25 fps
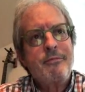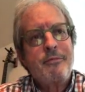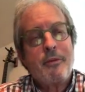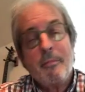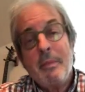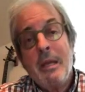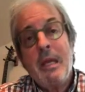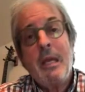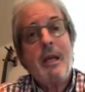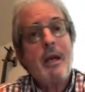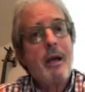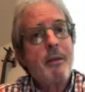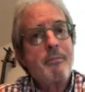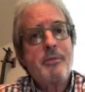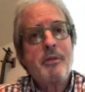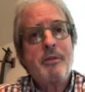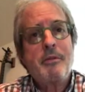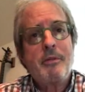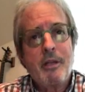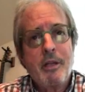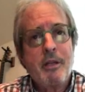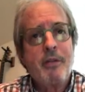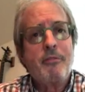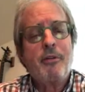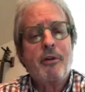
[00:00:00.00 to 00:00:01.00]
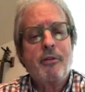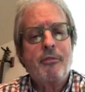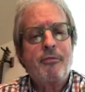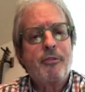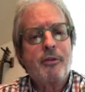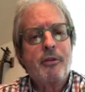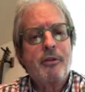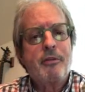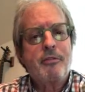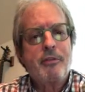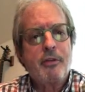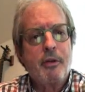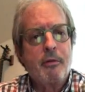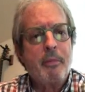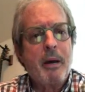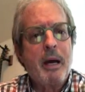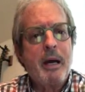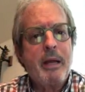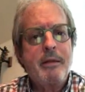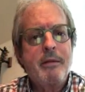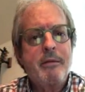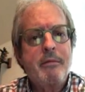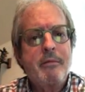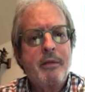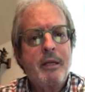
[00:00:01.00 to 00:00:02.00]
For me, I'm going to vote for Joe
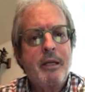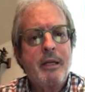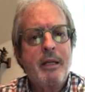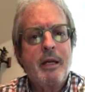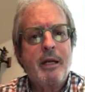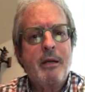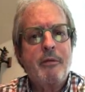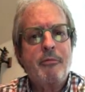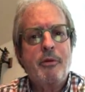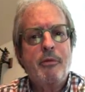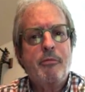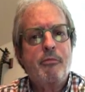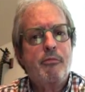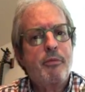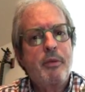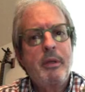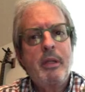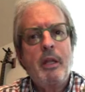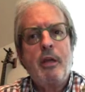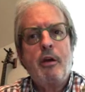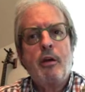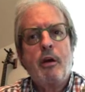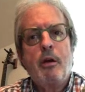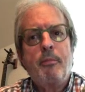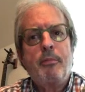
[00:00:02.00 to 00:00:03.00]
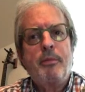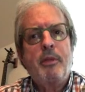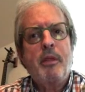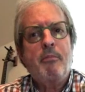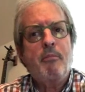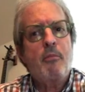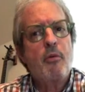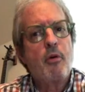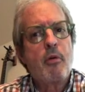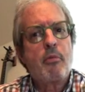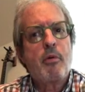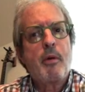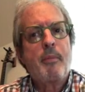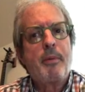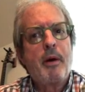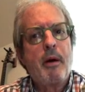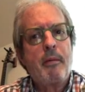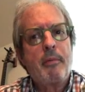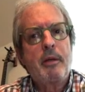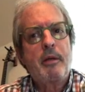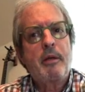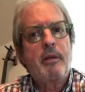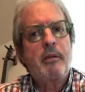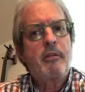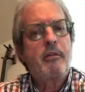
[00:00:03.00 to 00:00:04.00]
Biden, and I would really hope that more
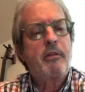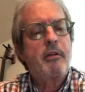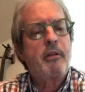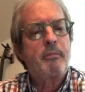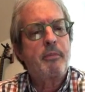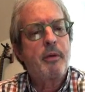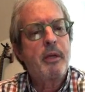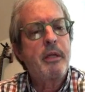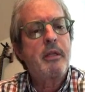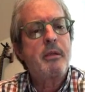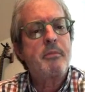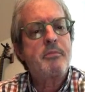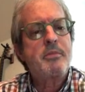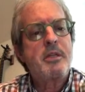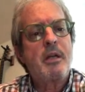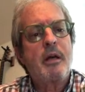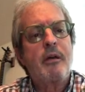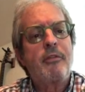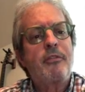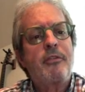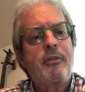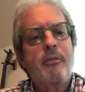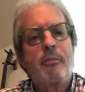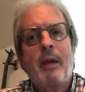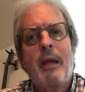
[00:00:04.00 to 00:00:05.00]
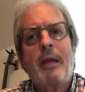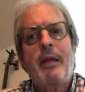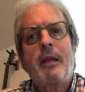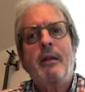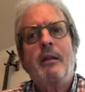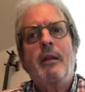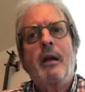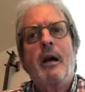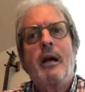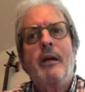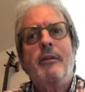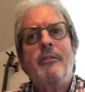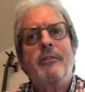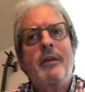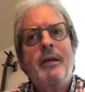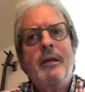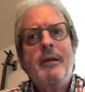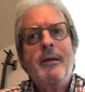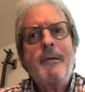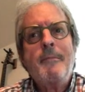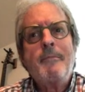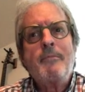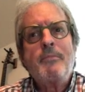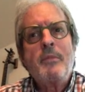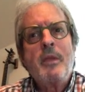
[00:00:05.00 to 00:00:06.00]
Republicans could bring themselves to recognize
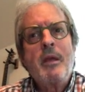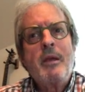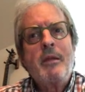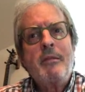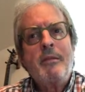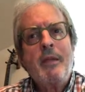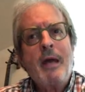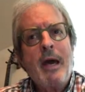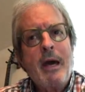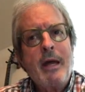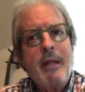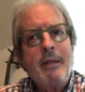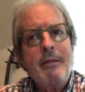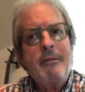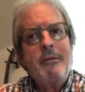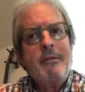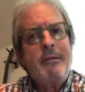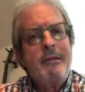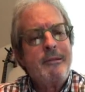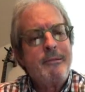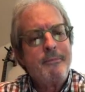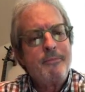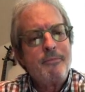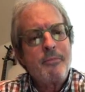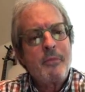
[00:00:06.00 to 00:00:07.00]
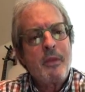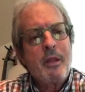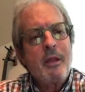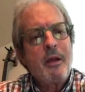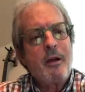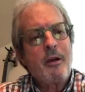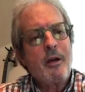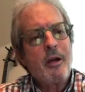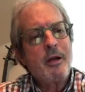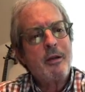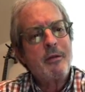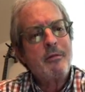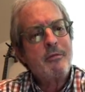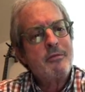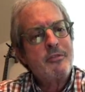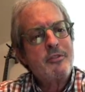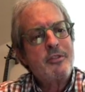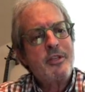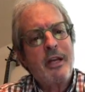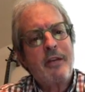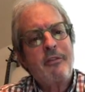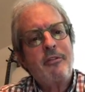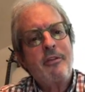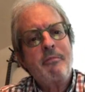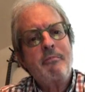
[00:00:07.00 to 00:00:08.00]
that our
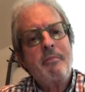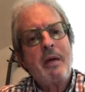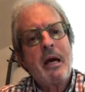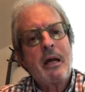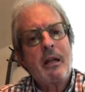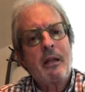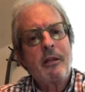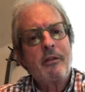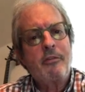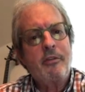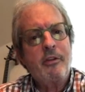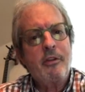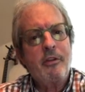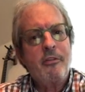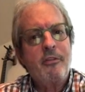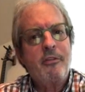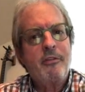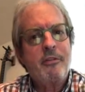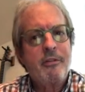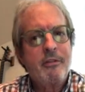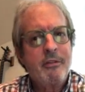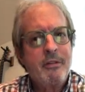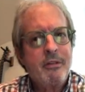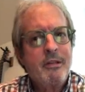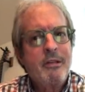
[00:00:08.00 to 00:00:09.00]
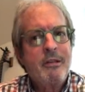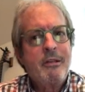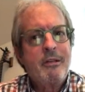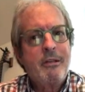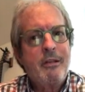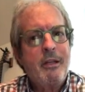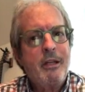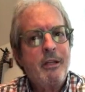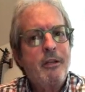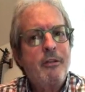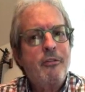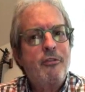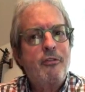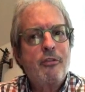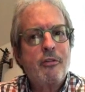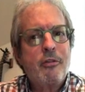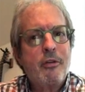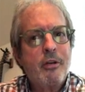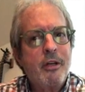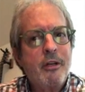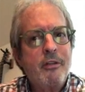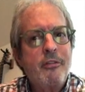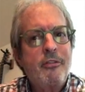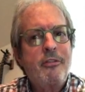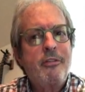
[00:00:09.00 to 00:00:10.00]
checks and balances can
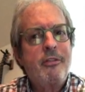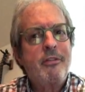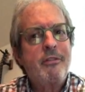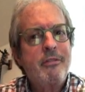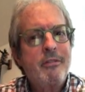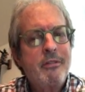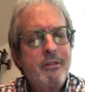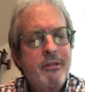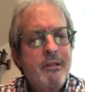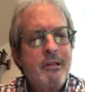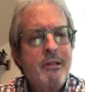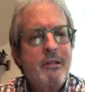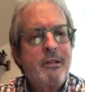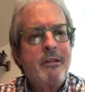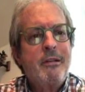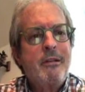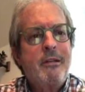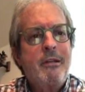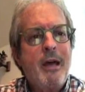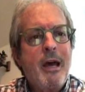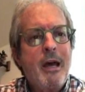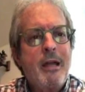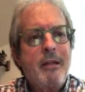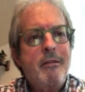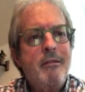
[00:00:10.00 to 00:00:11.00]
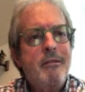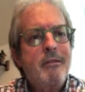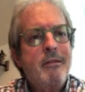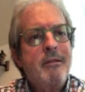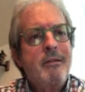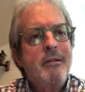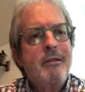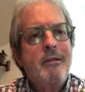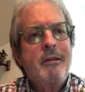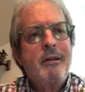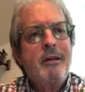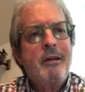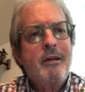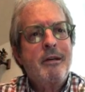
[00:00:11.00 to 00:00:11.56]
ensure us that